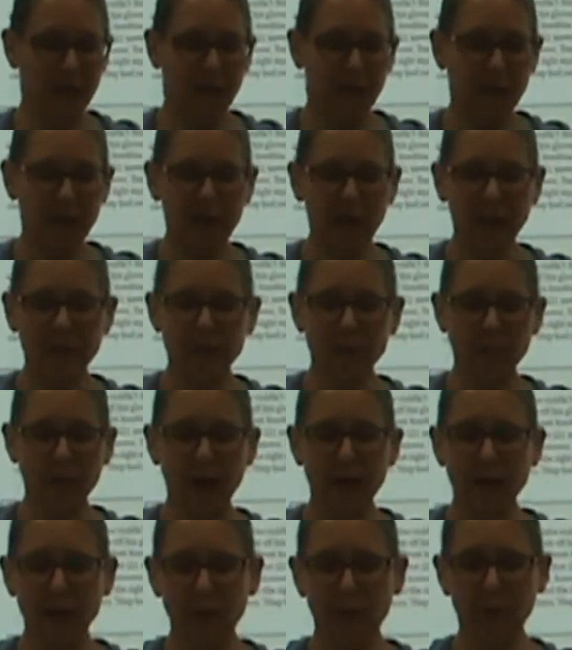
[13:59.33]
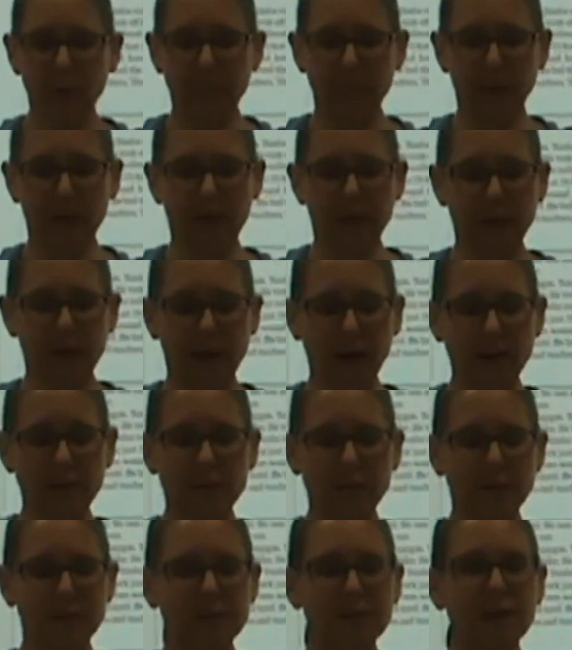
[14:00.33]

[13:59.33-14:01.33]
He had the right equipment thanks to his